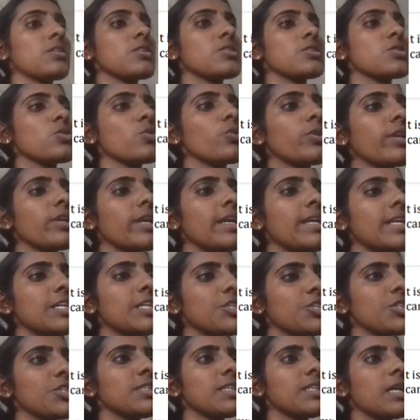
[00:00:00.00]
So
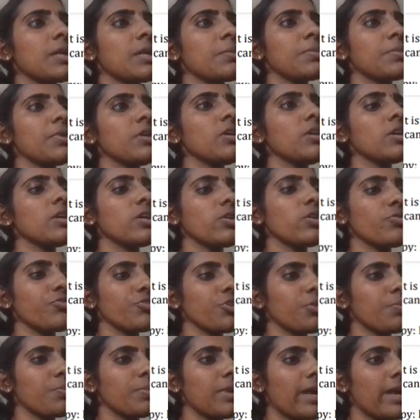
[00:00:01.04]
radiation therapy, if you are